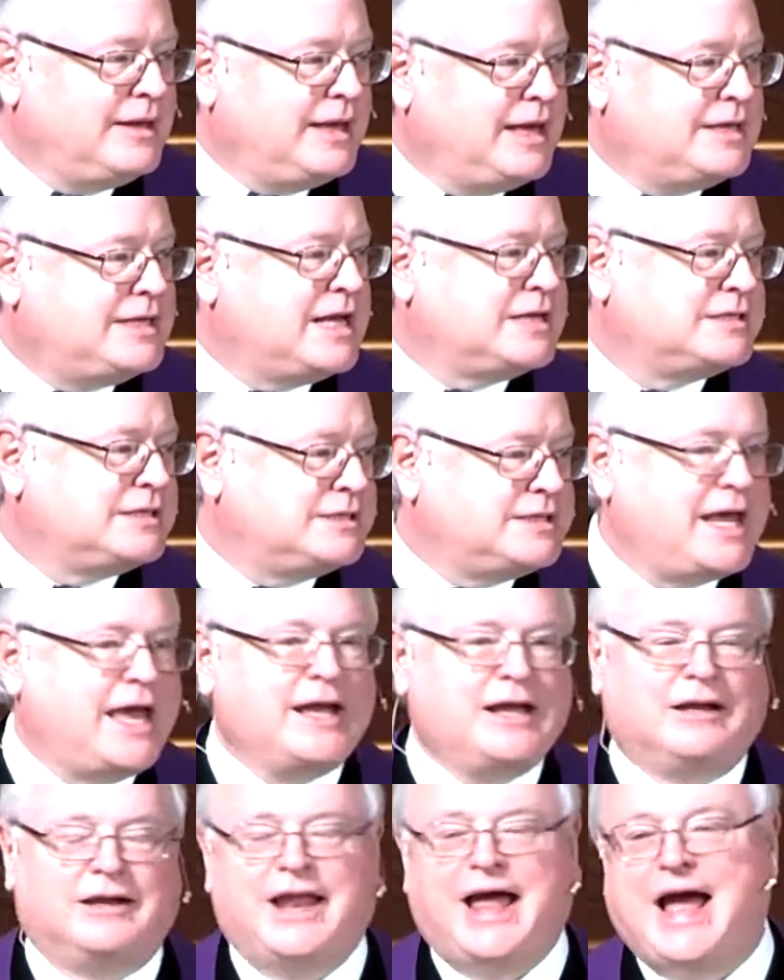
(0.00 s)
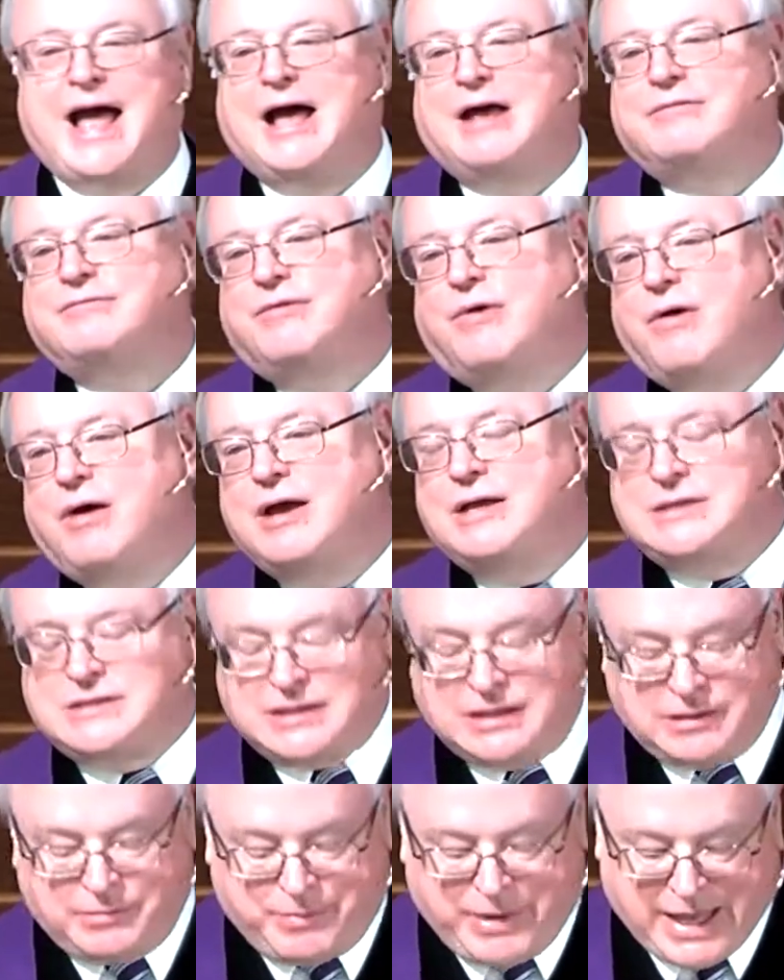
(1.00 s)
It doesn't take a loud voice
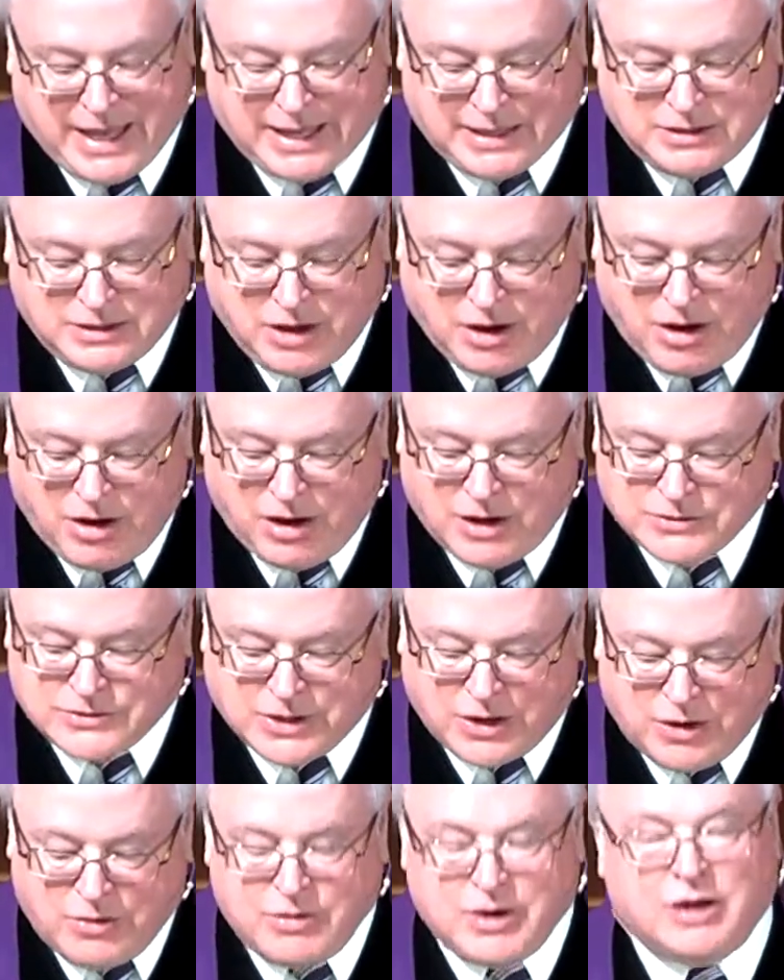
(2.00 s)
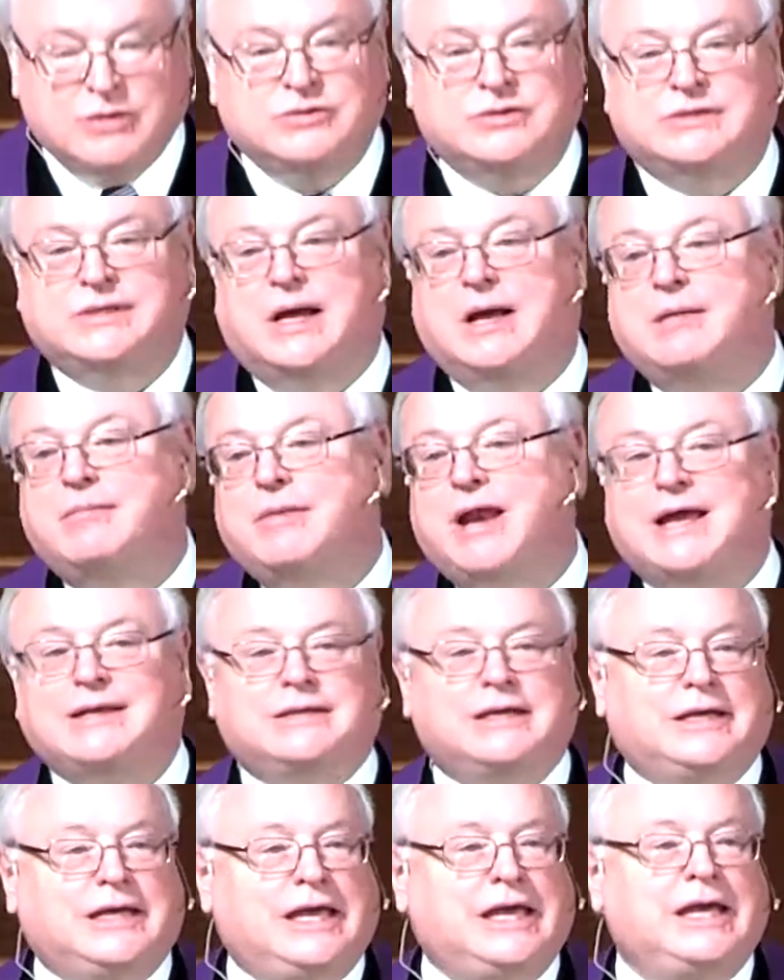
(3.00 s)
and a pet cause. Oh no, some, like
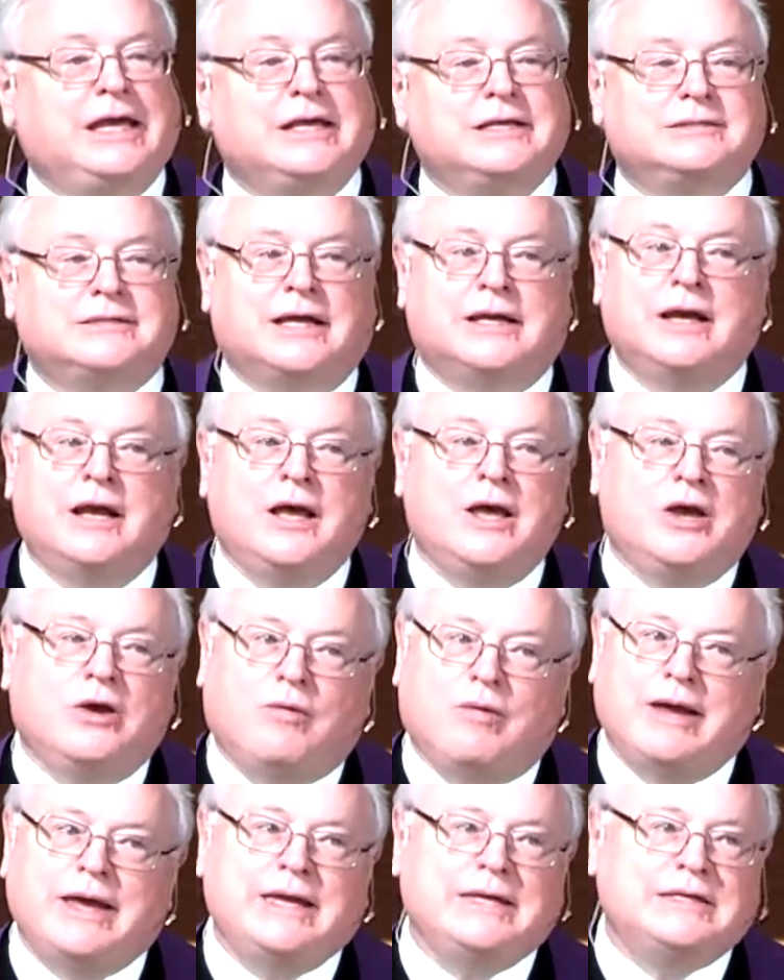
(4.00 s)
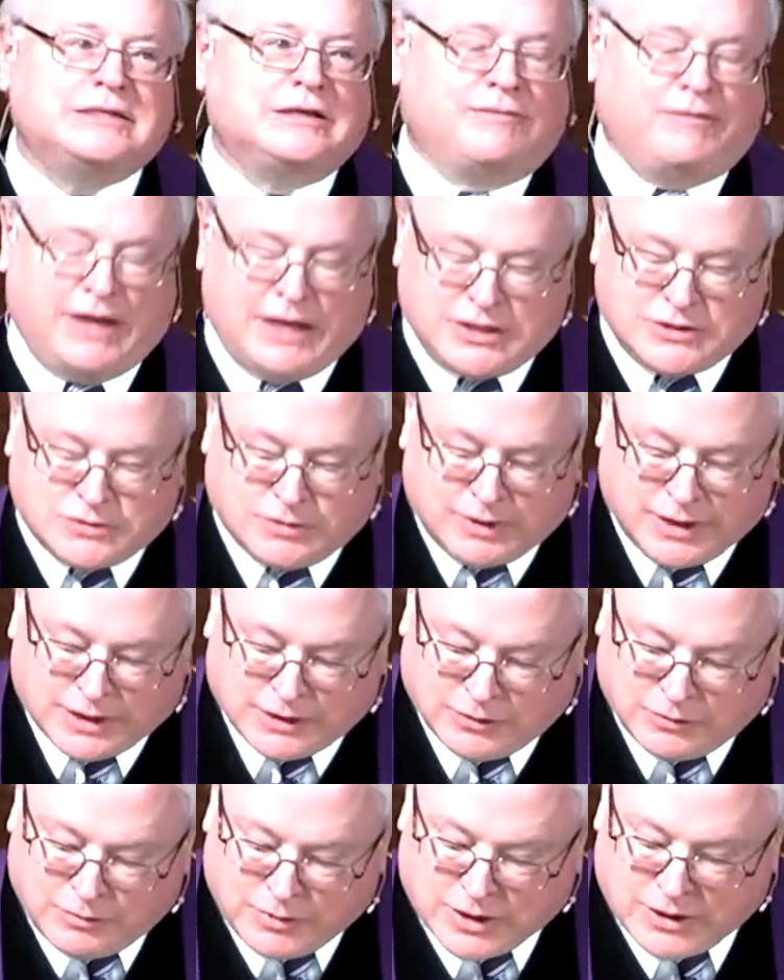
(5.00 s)
the kings and queens of
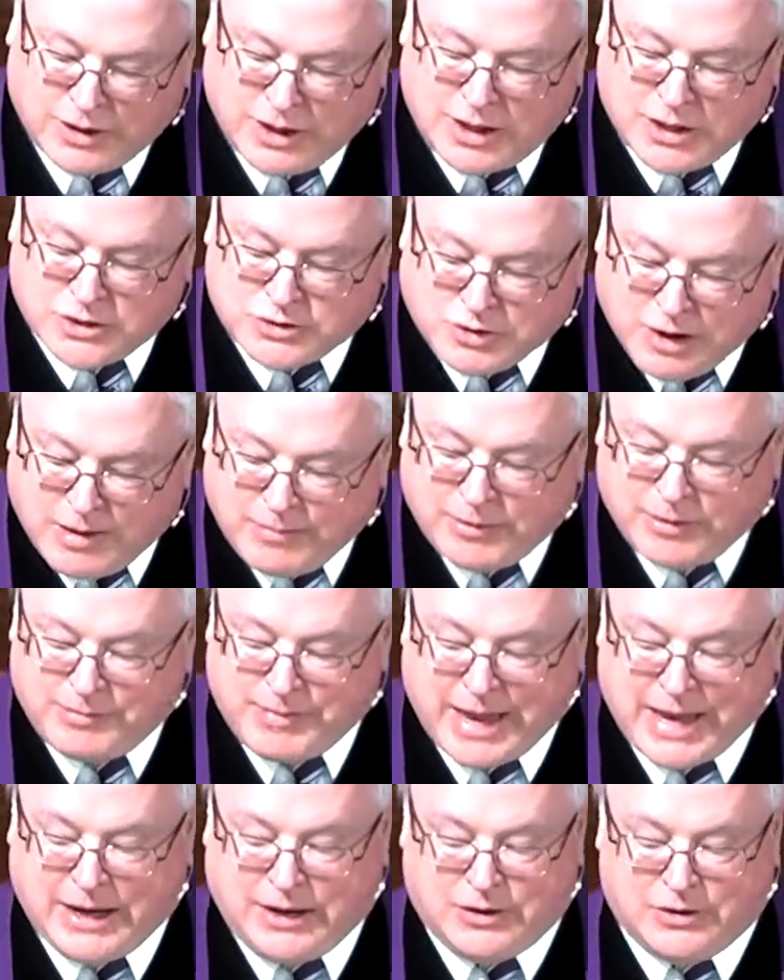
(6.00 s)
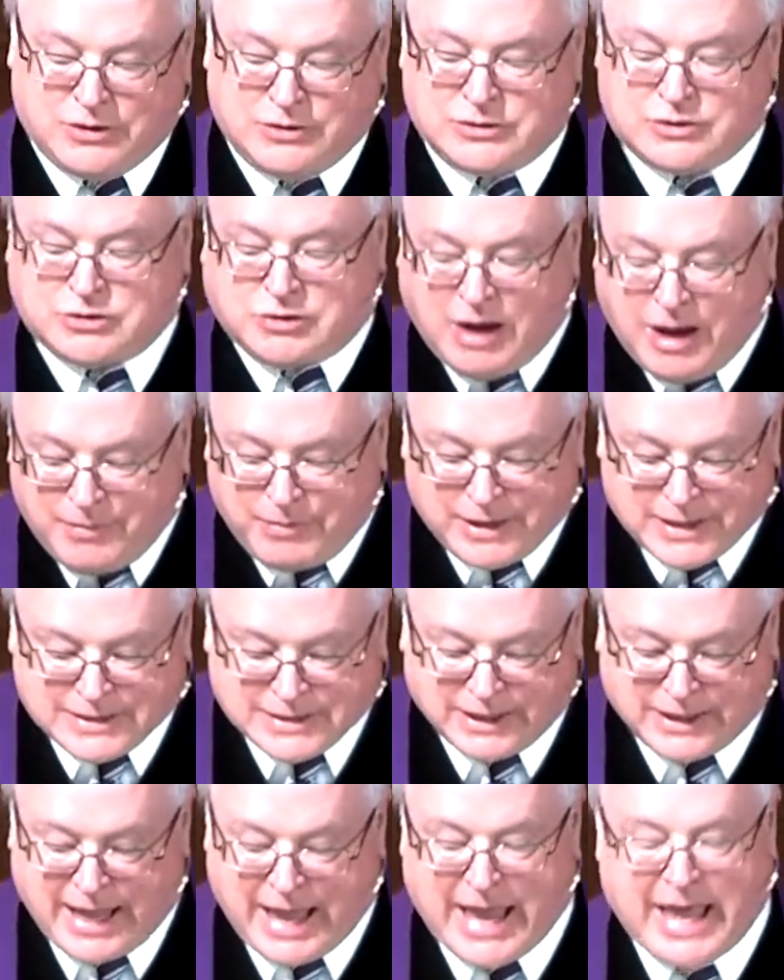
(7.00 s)
Israel, were troublemakers, troubling
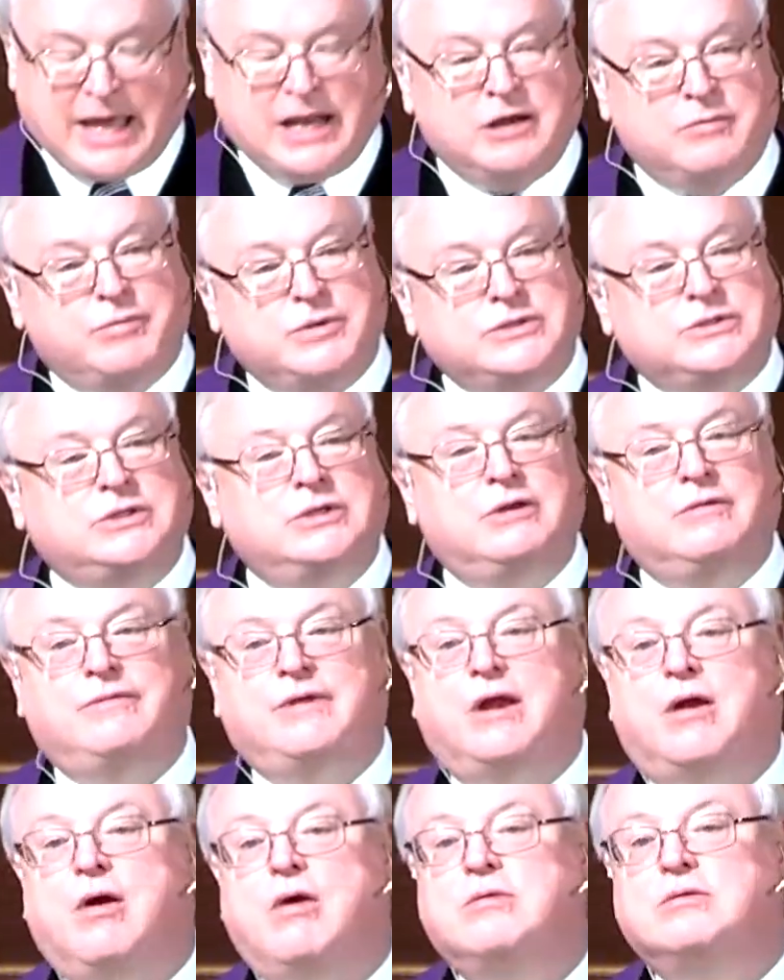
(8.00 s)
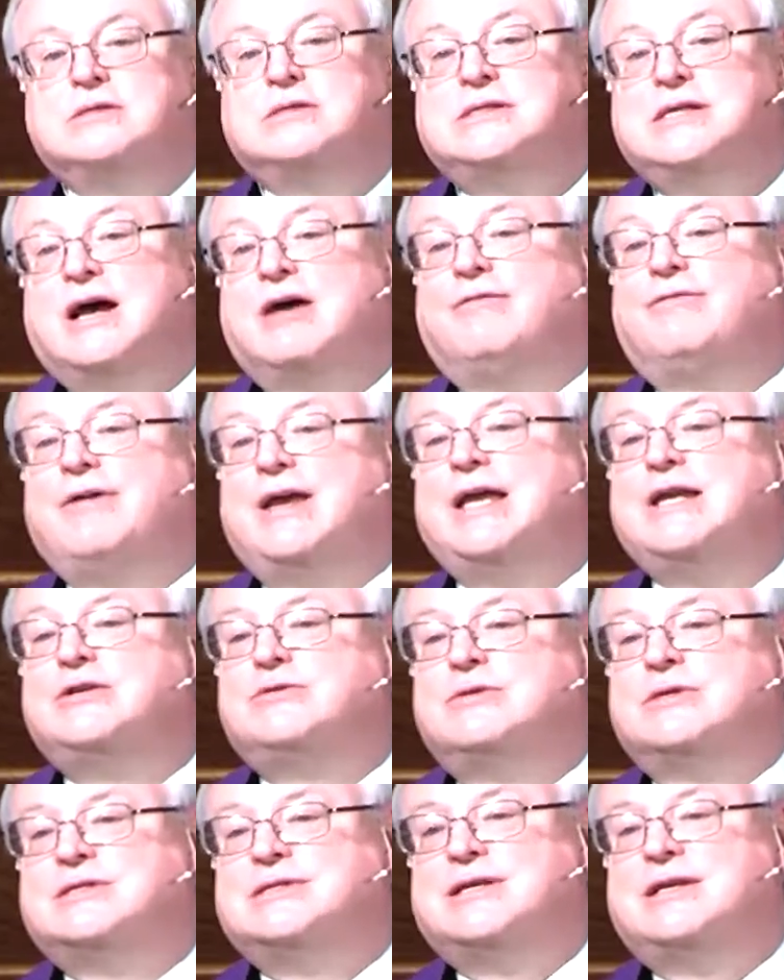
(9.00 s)
the land in pursuit of their own self
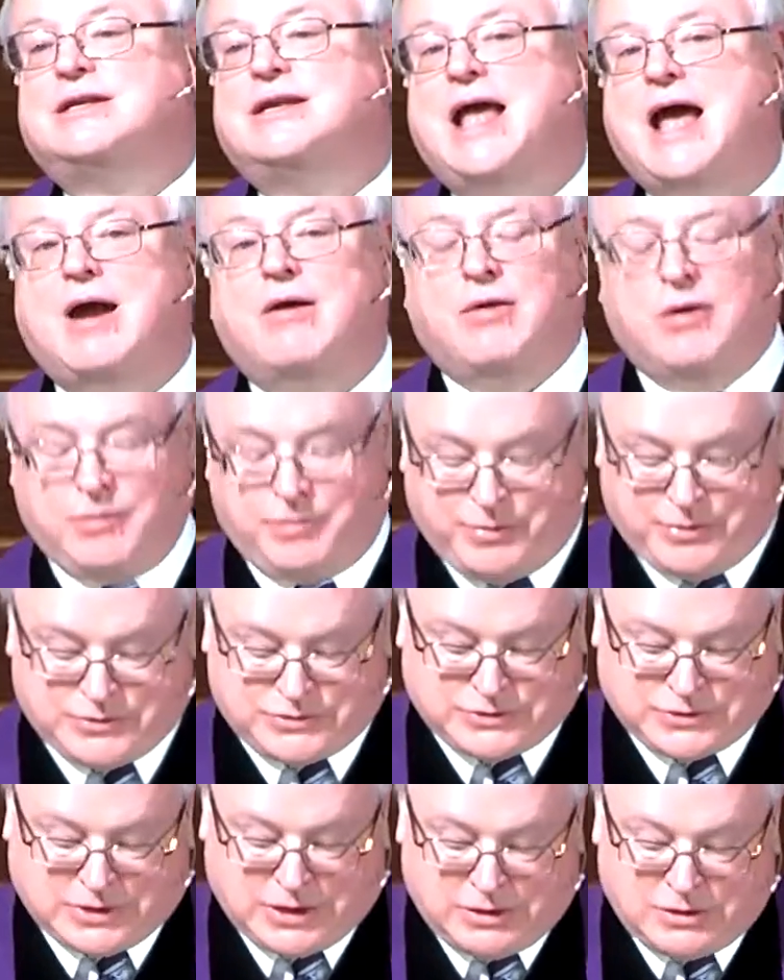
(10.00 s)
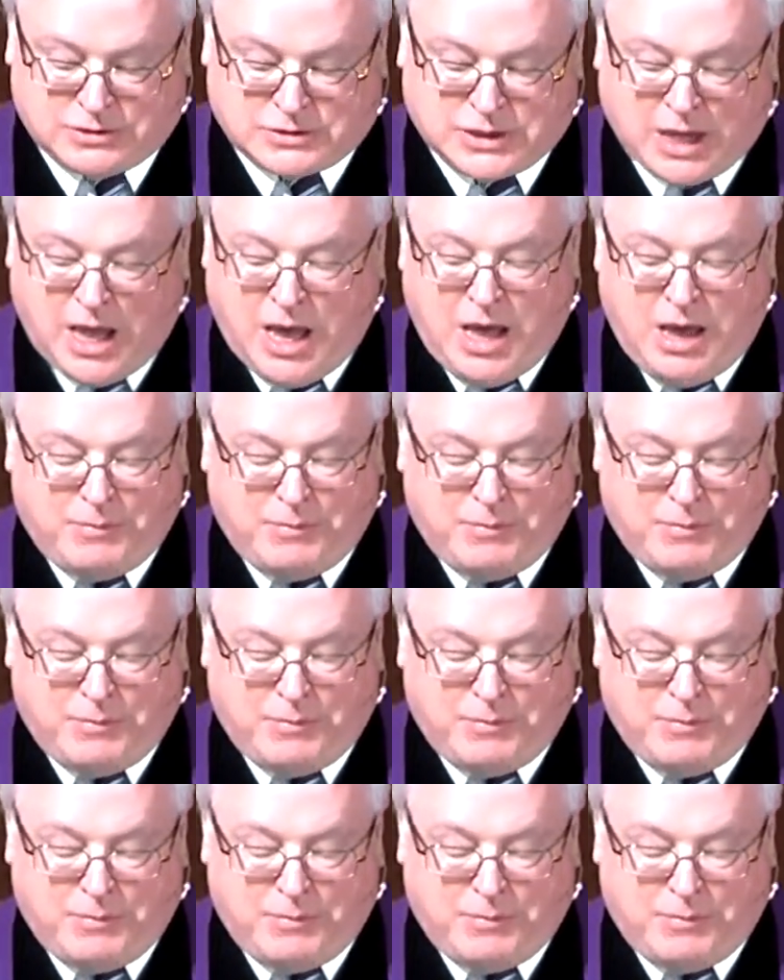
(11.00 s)
interests and narrow pursuits.